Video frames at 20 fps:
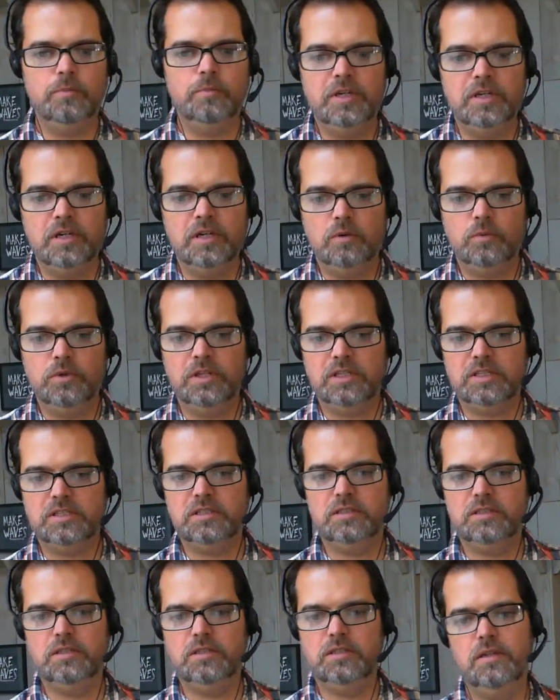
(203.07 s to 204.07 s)
being on with
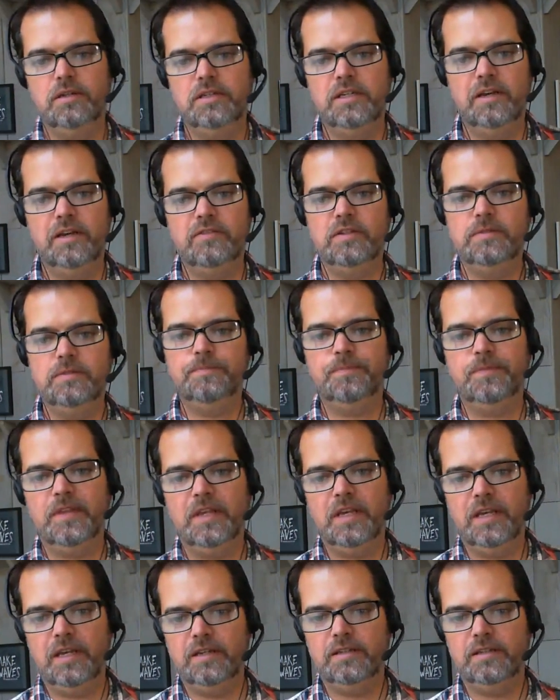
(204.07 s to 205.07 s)
us, Devon.
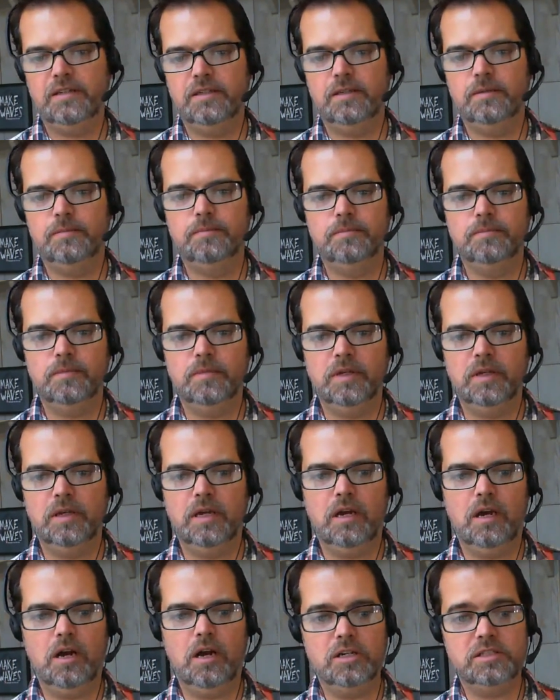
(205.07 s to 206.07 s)
And
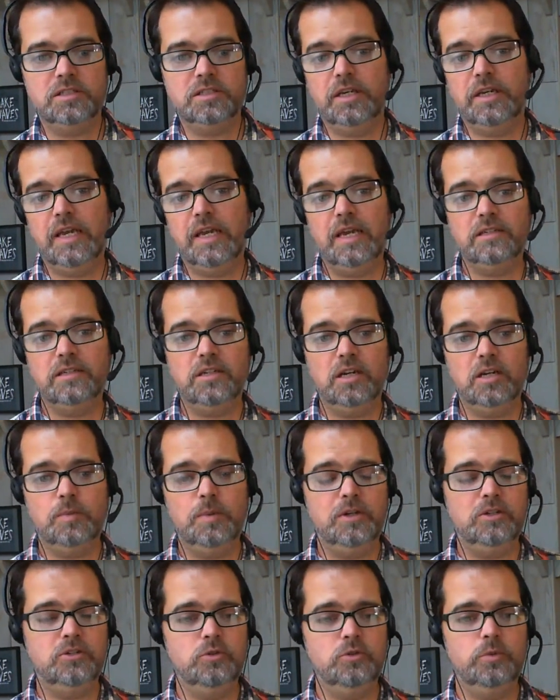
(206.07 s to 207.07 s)
honestly, I can't talk
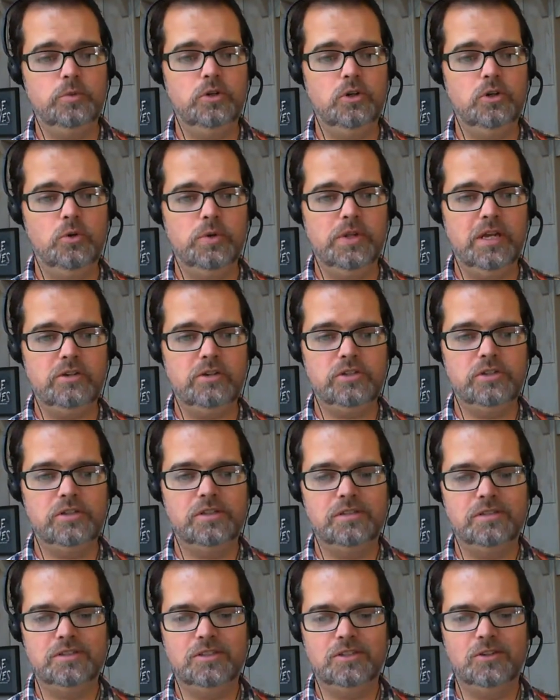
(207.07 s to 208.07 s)
about 2.0 without you.
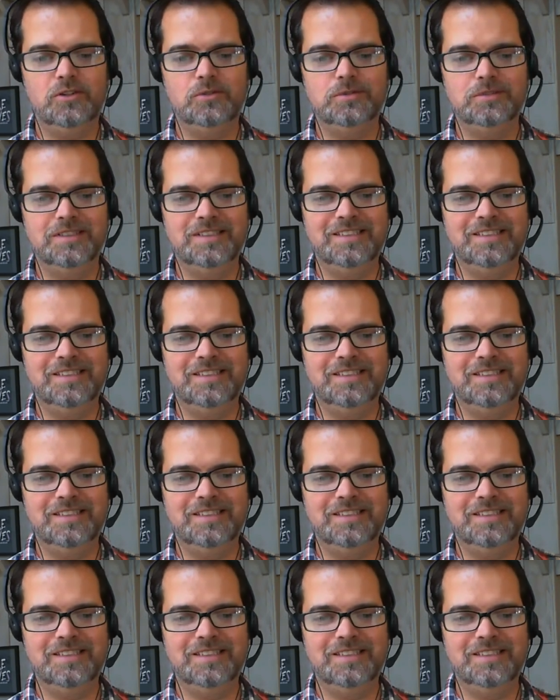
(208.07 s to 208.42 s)
So